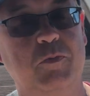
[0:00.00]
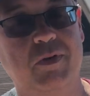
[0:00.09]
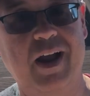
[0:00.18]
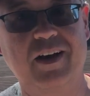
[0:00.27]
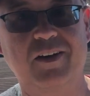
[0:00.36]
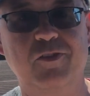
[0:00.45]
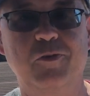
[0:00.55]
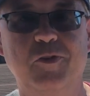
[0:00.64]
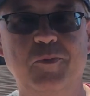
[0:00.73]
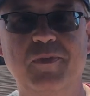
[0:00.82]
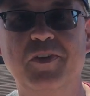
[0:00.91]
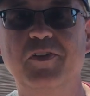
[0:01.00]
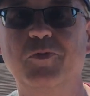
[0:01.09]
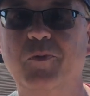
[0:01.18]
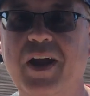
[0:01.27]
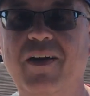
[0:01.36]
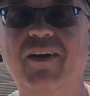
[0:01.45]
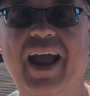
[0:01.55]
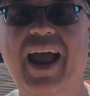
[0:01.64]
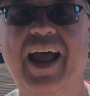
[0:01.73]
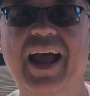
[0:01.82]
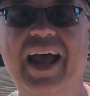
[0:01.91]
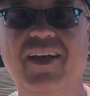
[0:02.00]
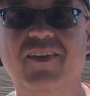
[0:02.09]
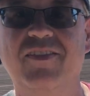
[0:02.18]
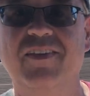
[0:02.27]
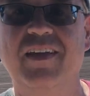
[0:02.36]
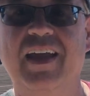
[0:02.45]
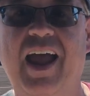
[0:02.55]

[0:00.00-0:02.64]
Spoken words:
practice rooms as well as